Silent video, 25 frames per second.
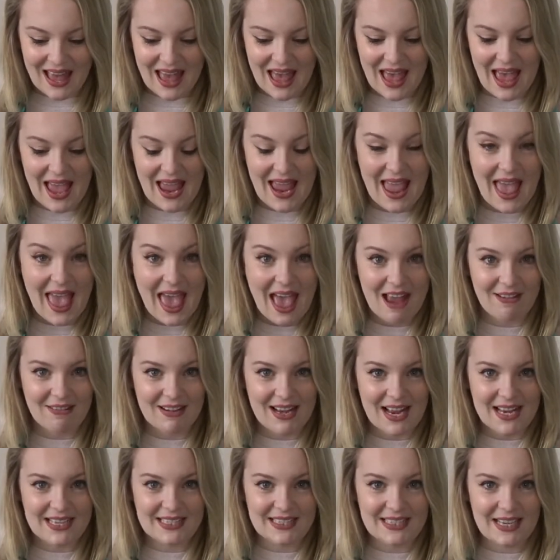a hair
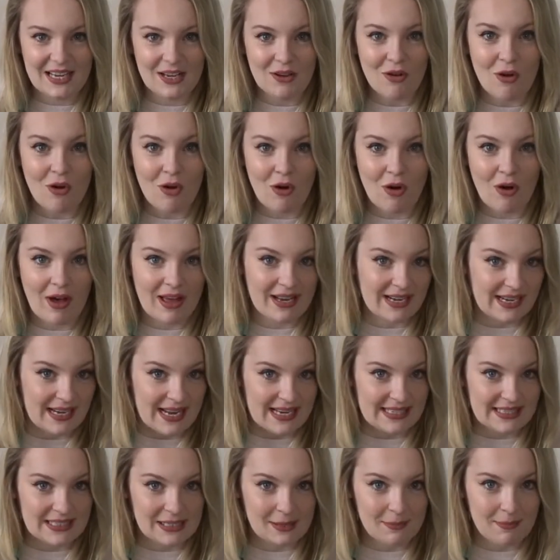elastic or an
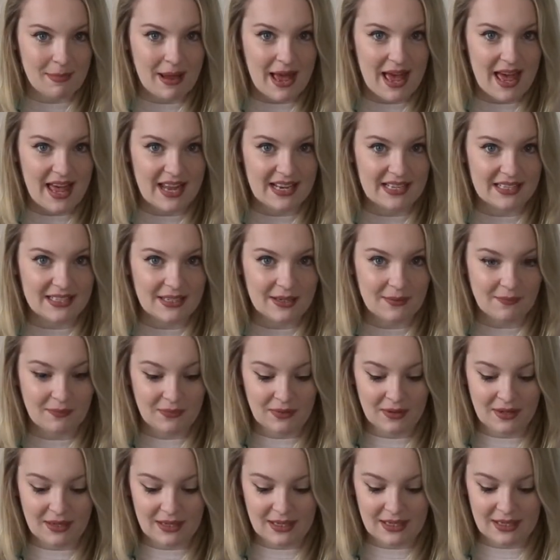elastic band,
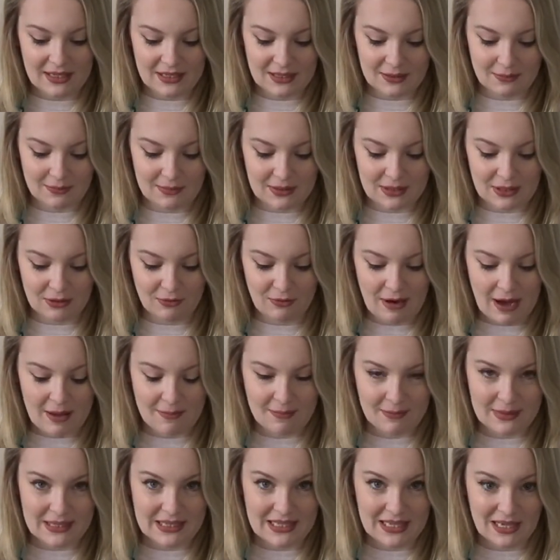some scrap
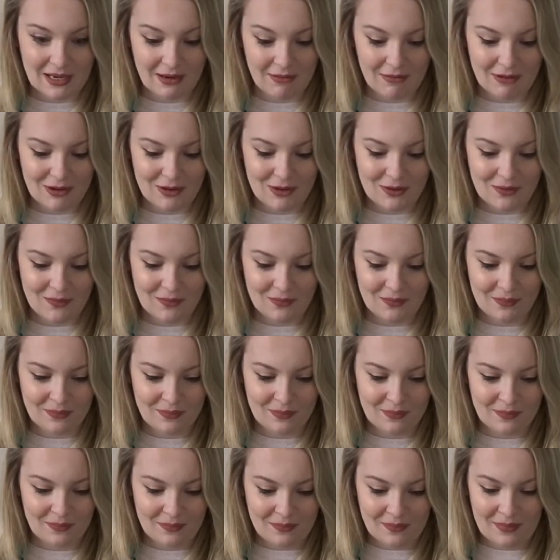material,
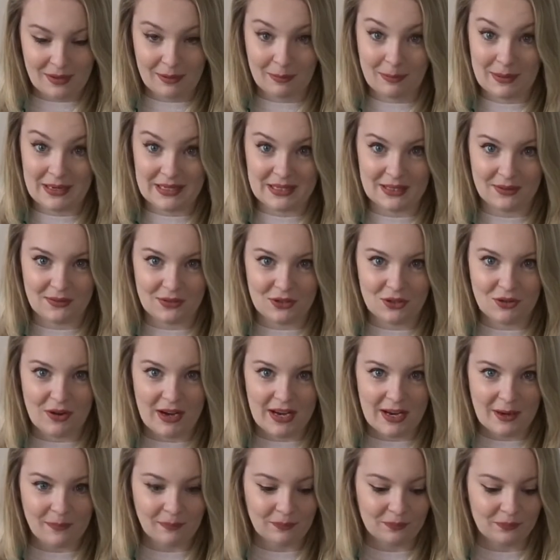a piece of string,
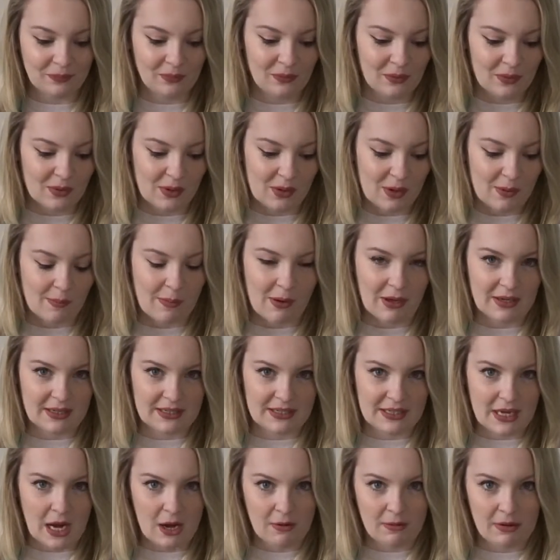a
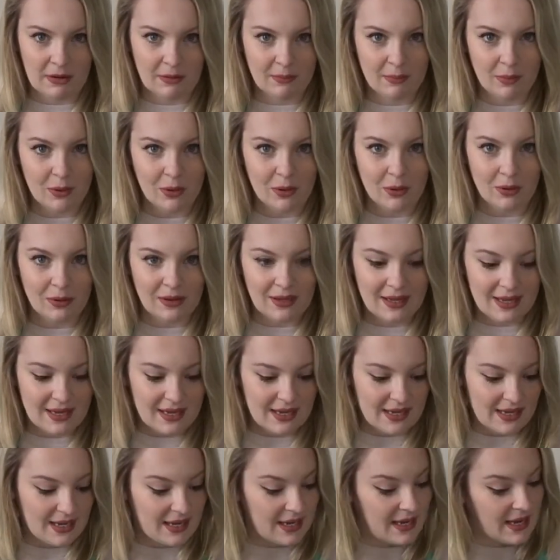polystyrene ball,
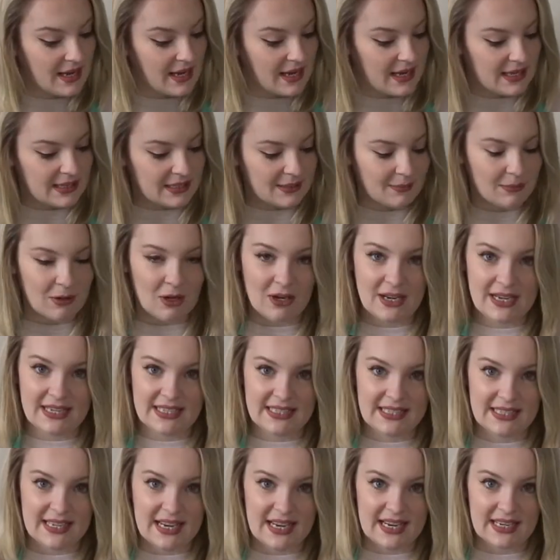some lolly
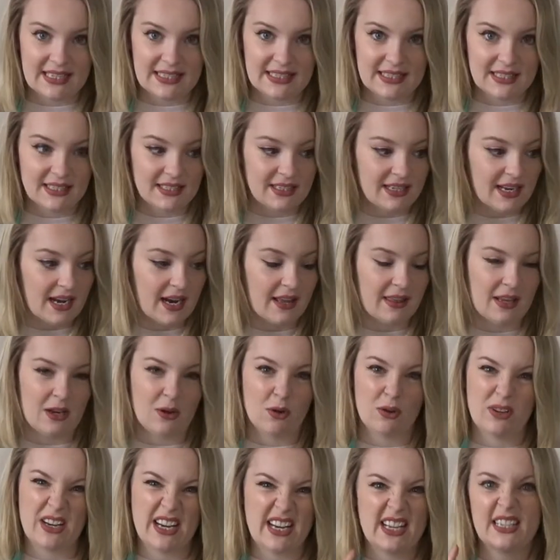sticks, and then
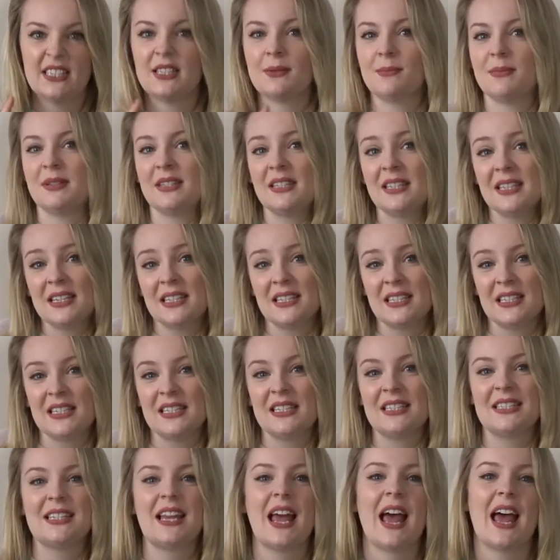you'll need some
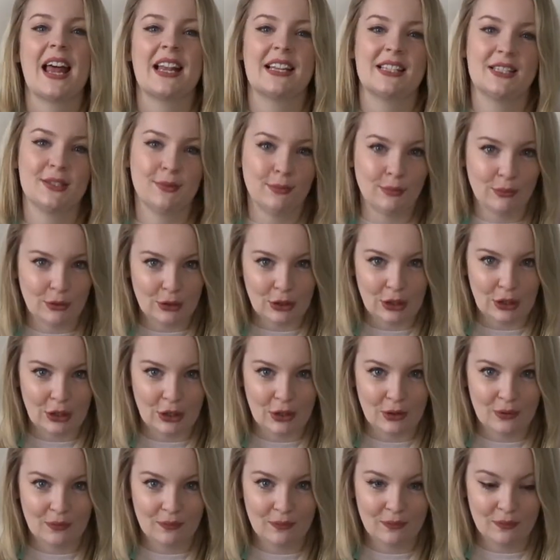scissors and some glue.
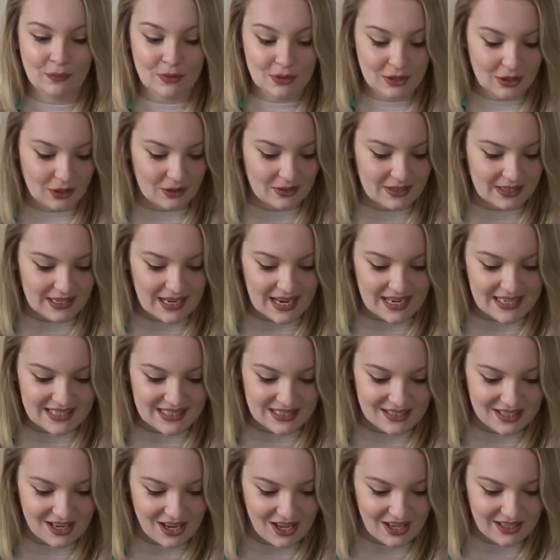So to get
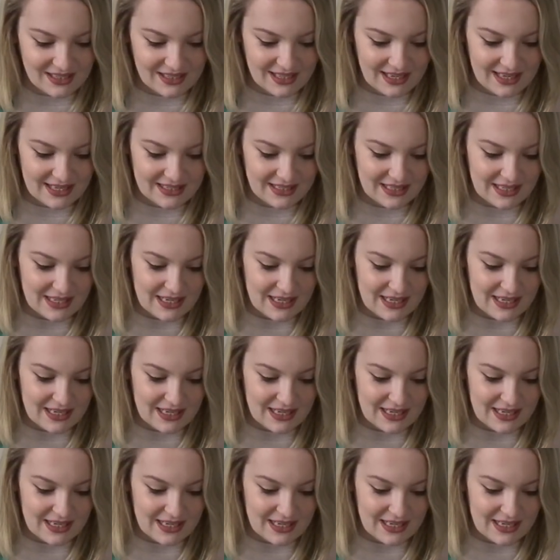started,